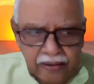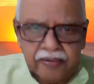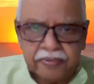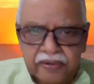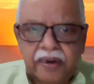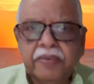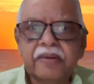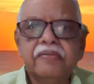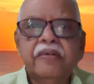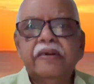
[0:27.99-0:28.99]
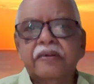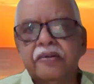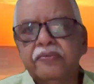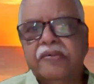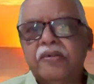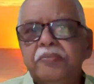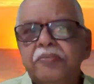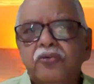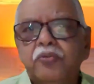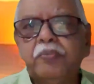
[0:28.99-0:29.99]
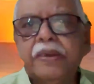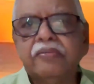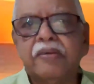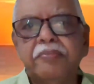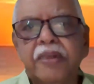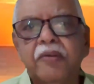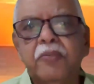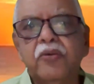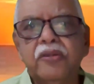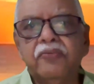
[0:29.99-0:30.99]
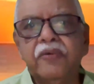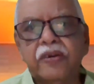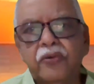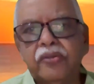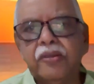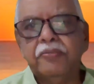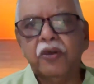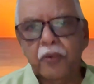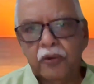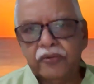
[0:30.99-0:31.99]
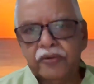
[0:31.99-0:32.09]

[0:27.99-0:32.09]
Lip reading: subscribers had requested me to speak something about the Vargottama.